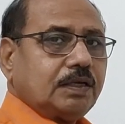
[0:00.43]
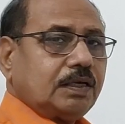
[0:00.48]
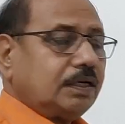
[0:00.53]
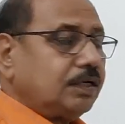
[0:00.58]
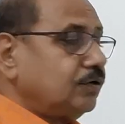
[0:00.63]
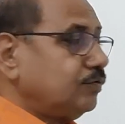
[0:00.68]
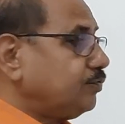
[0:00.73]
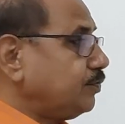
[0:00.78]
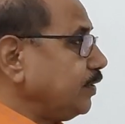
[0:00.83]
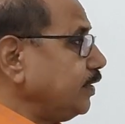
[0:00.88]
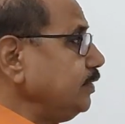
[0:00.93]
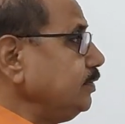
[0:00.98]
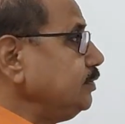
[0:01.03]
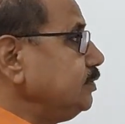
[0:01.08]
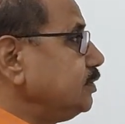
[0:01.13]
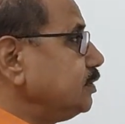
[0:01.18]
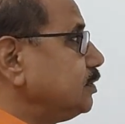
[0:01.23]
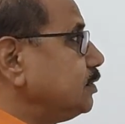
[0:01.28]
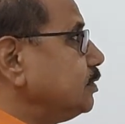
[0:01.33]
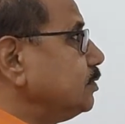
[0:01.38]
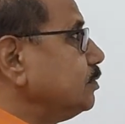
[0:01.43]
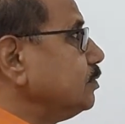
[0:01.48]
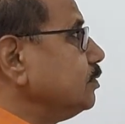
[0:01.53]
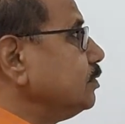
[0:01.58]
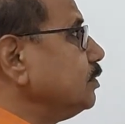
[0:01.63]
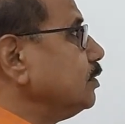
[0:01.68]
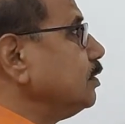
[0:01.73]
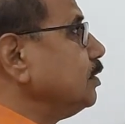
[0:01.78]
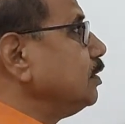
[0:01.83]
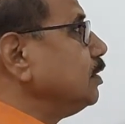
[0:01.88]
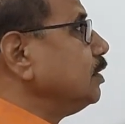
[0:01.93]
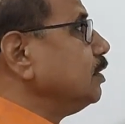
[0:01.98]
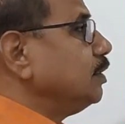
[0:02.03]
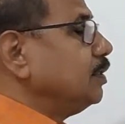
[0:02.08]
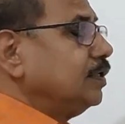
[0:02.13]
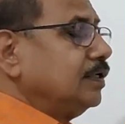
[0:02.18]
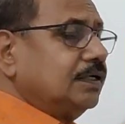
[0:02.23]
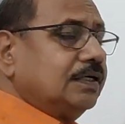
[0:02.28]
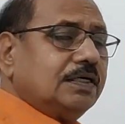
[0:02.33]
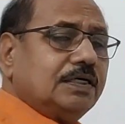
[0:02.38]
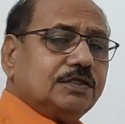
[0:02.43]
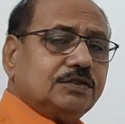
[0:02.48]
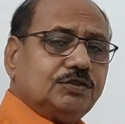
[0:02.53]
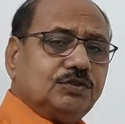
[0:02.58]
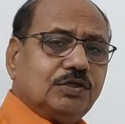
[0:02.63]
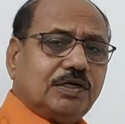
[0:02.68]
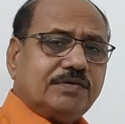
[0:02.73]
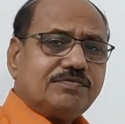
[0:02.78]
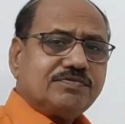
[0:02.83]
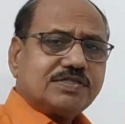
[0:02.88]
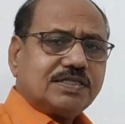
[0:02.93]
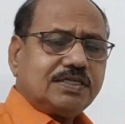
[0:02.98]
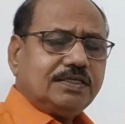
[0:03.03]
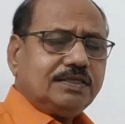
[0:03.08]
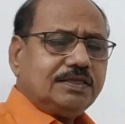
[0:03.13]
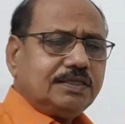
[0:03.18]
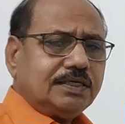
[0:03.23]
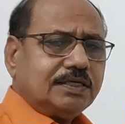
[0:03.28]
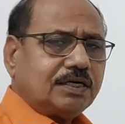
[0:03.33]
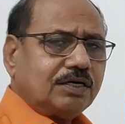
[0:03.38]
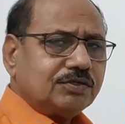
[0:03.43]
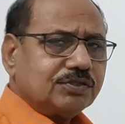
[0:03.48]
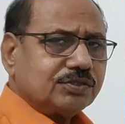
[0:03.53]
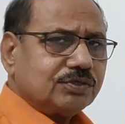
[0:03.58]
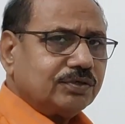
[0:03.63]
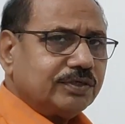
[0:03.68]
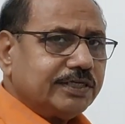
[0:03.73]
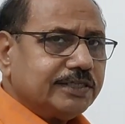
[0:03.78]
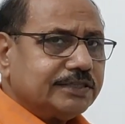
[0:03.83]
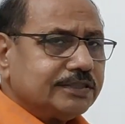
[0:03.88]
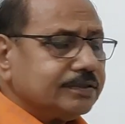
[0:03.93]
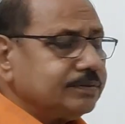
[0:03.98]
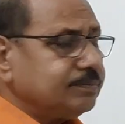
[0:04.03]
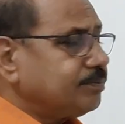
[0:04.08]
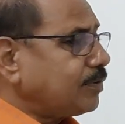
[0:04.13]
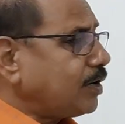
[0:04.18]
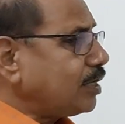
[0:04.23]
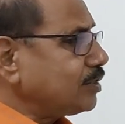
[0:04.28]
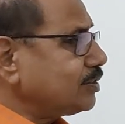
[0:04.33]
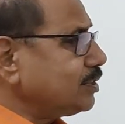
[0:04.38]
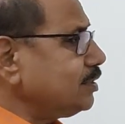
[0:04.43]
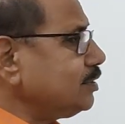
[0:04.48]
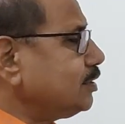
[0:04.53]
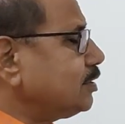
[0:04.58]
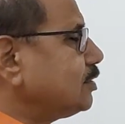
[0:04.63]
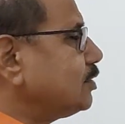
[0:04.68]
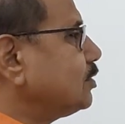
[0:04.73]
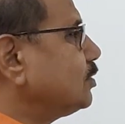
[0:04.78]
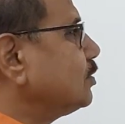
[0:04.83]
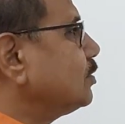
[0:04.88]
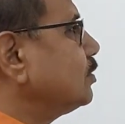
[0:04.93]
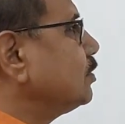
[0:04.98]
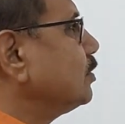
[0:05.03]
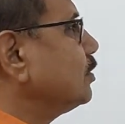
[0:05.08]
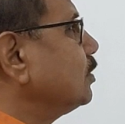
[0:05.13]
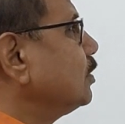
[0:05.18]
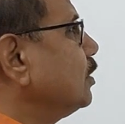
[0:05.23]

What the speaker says: Hello, friends. You have seen the consolidation process.